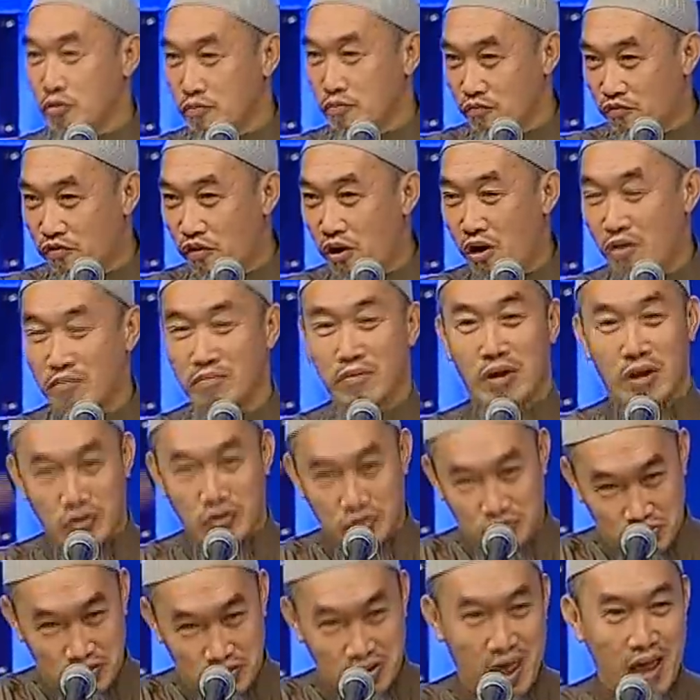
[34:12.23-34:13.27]
to inform
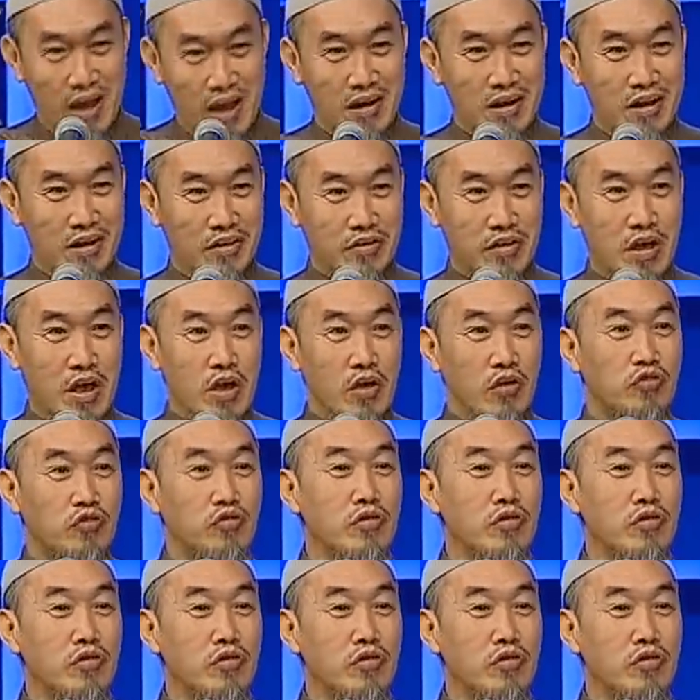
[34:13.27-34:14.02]
us, to tell us,